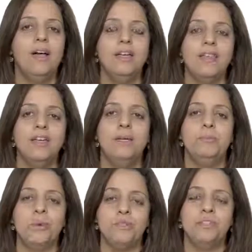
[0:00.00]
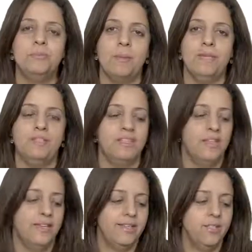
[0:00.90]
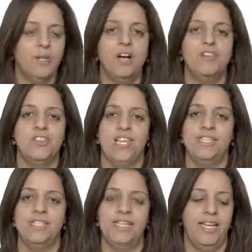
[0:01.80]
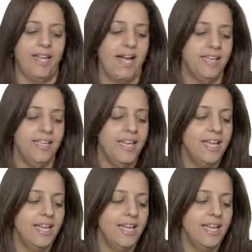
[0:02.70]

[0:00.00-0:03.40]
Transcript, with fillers: Another important moment in the history of chess in AI